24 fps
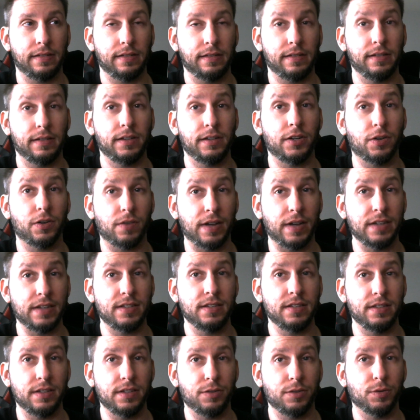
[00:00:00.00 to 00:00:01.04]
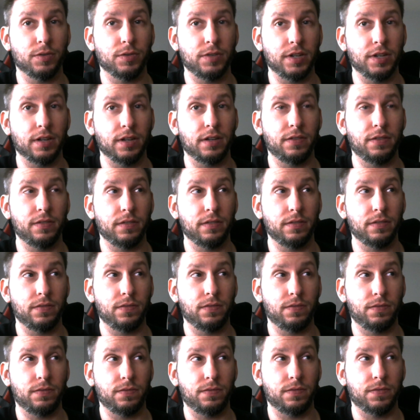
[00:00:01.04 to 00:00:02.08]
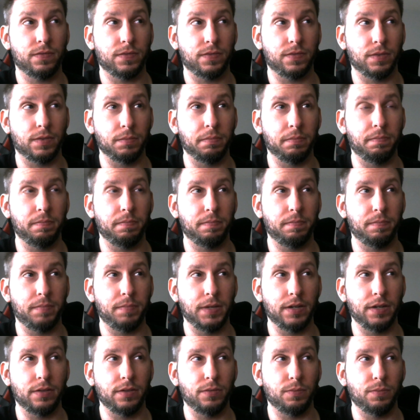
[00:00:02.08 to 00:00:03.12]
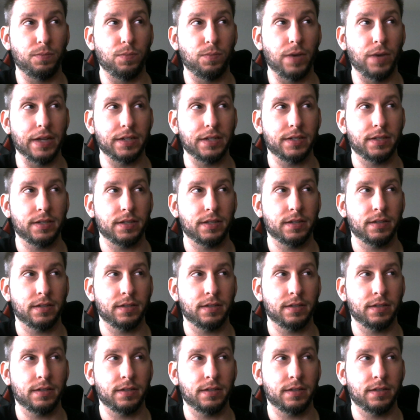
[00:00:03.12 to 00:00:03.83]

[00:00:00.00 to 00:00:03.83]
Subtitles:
and Horizon Zero Dawn Forbidden West,